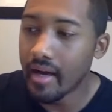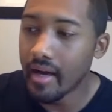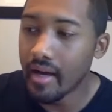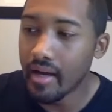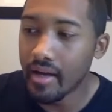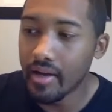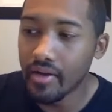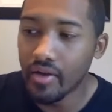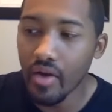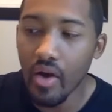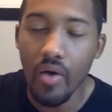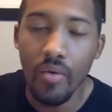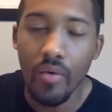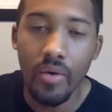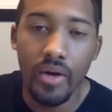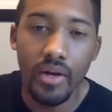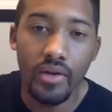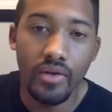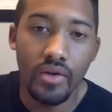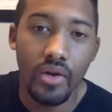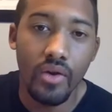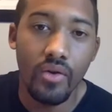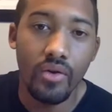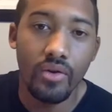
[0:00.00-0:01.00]
It's always
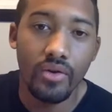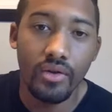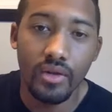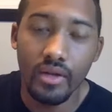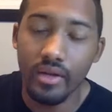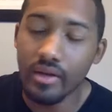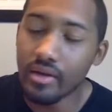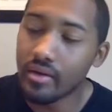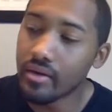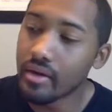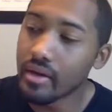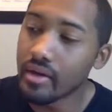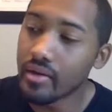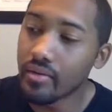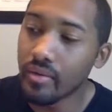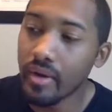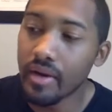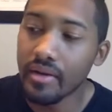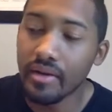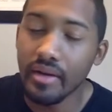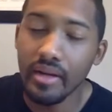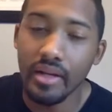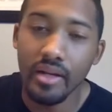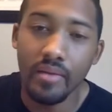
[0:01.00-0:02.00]

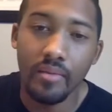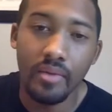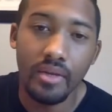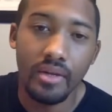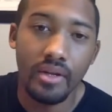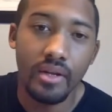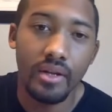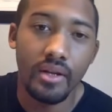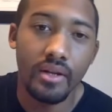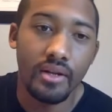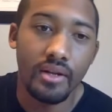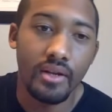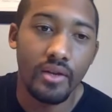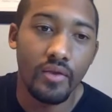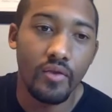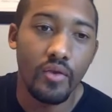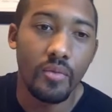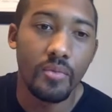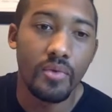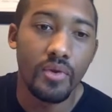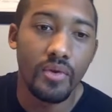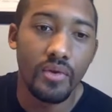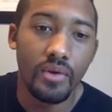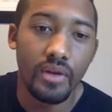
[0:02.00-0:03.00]
racism. It's the group
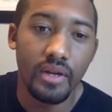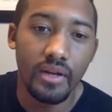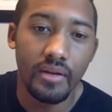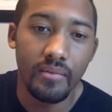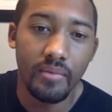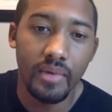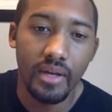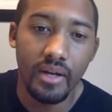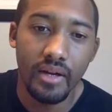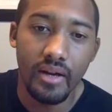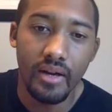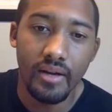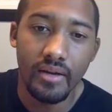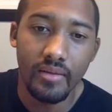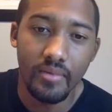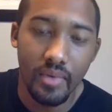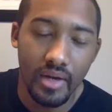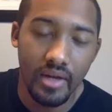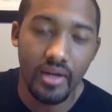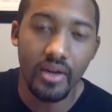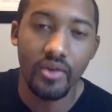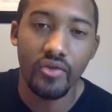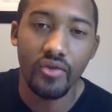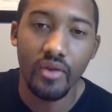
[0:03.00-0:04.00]
doing it
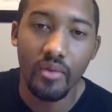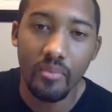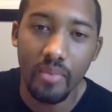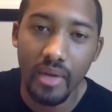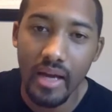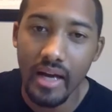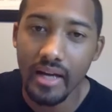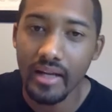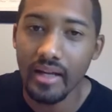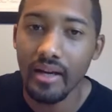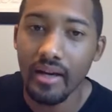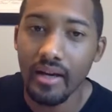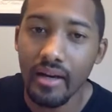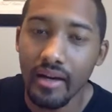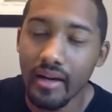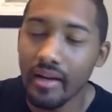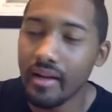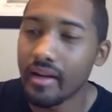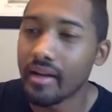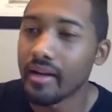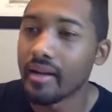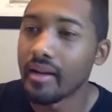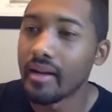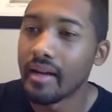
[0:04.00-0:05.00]
because they're Black. Da da
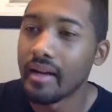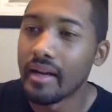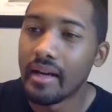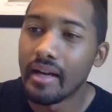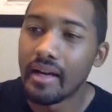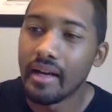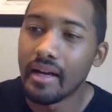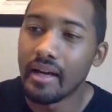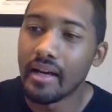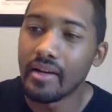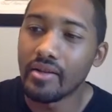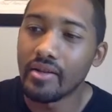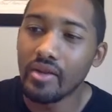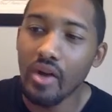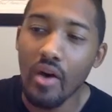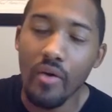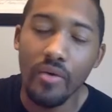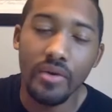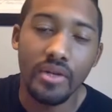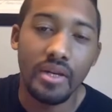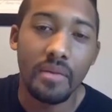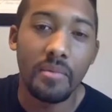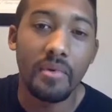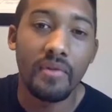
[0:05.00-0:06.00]
da. It's always
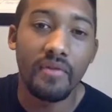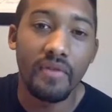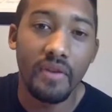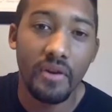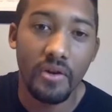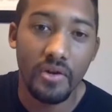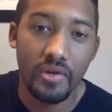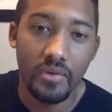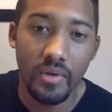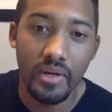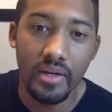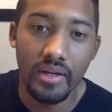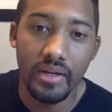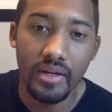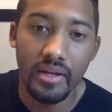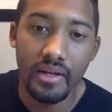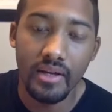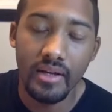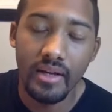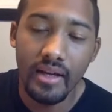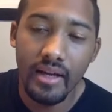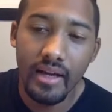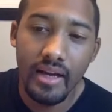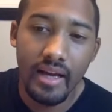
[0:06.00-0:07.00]
some nefarious reason,
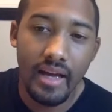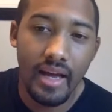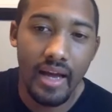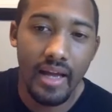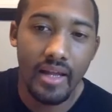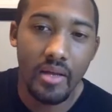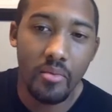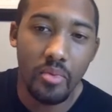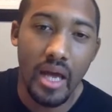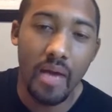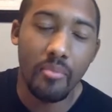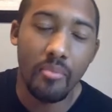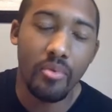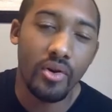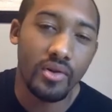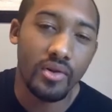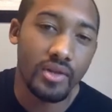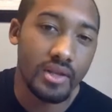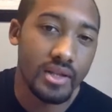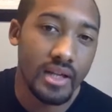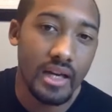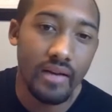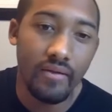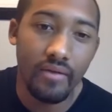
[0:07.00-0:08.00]
and the Black person
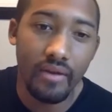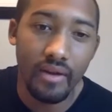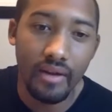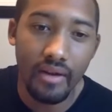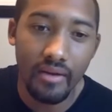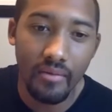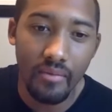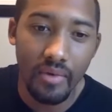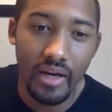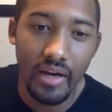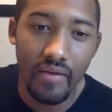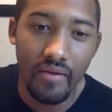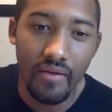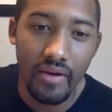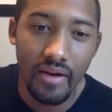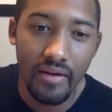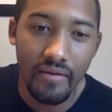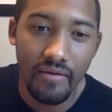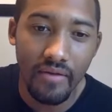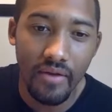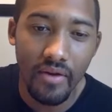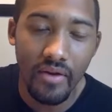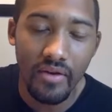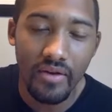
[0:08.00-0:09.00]
is never at
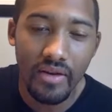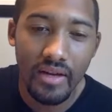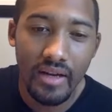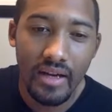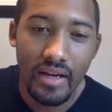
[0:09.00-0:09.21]
fault.